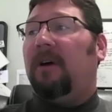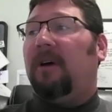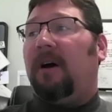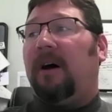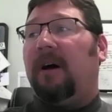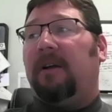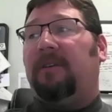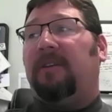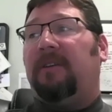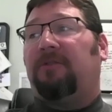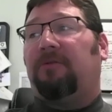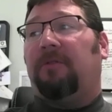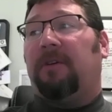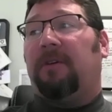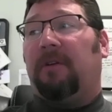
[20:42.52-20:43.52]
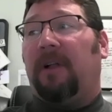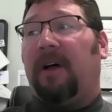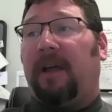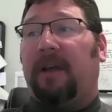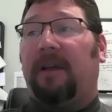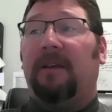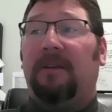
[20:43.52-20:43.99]
uh, deaths with
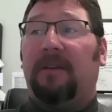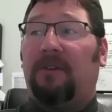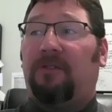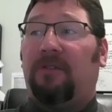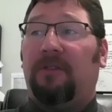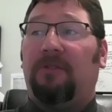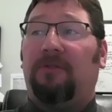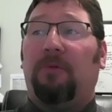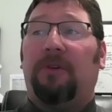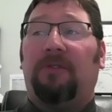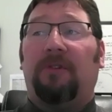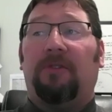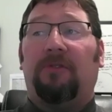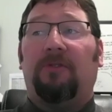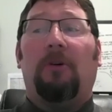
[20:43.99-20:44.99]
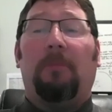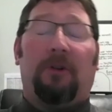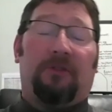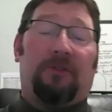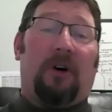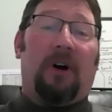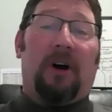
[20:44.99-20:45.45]
underlying conditions, which is
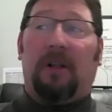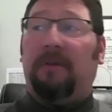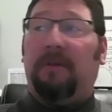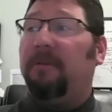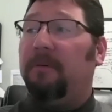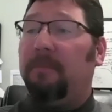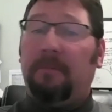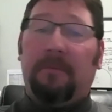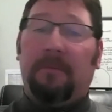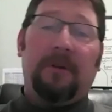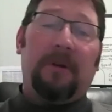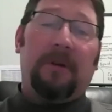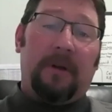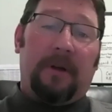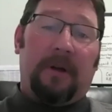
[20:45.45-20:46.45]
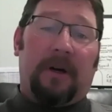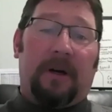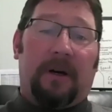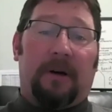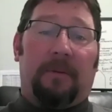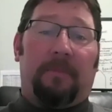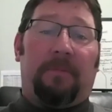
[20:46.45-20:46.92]
almost all of them.
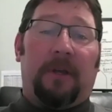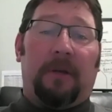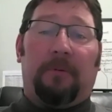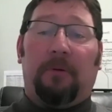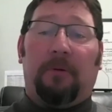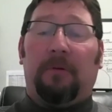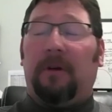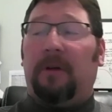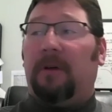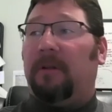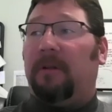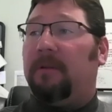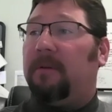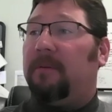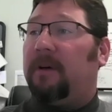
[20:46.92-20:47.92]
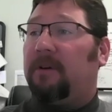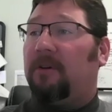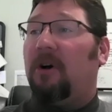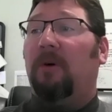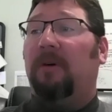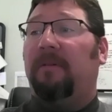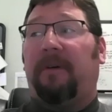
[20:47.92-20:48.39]
Uh, people with
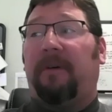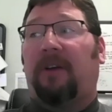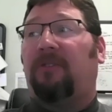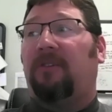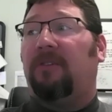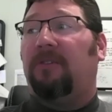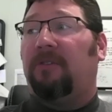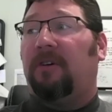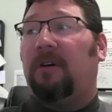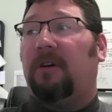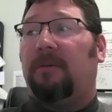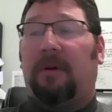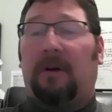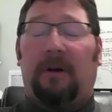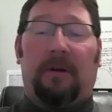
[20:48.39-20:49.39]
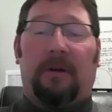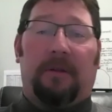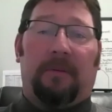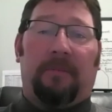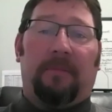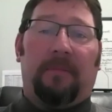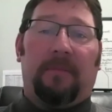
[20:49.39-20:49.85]
co-infections are are
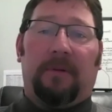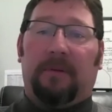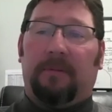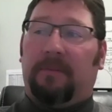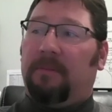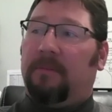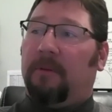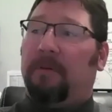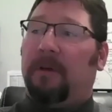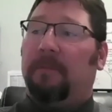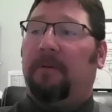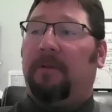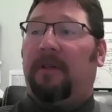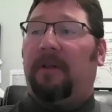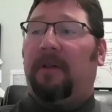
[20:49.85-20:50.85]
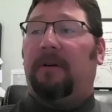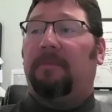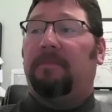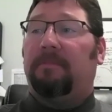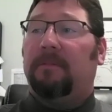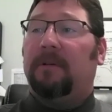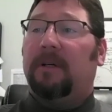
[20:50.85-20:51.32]
the the people that
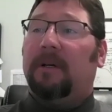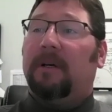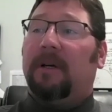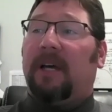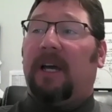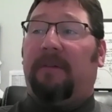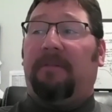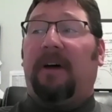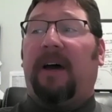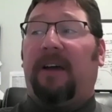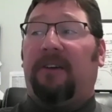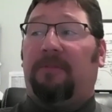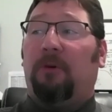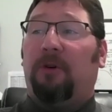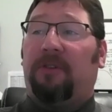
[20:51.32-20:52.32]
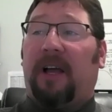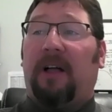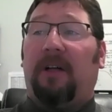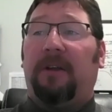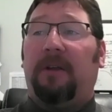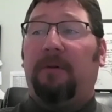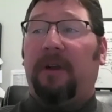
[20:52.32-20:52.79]
are have the highest
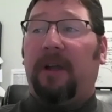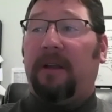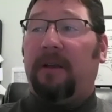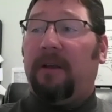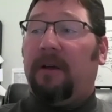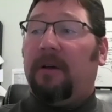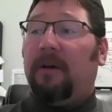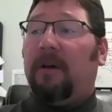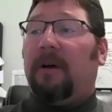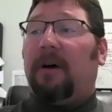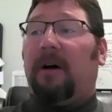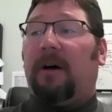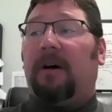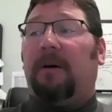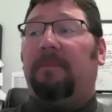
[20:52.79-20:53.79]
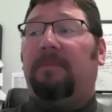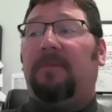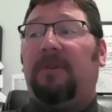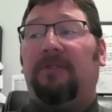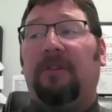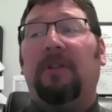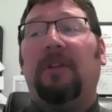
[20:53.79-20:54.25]
mortality rate. Uh,
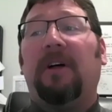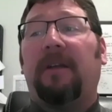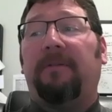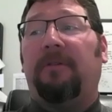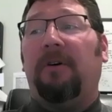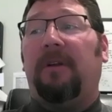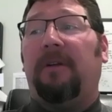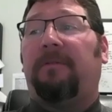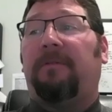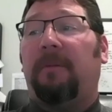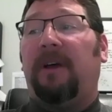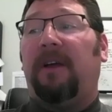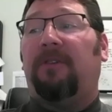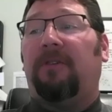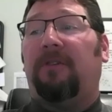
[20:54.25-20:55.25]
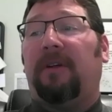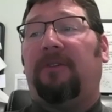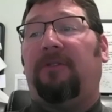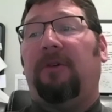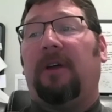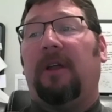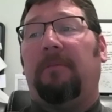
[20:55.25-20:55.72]
there's a lot of good information
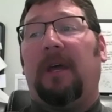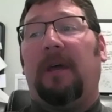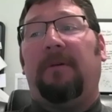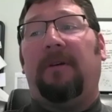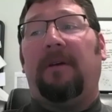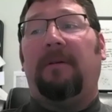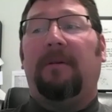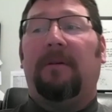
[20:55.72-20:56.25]
that you can maybe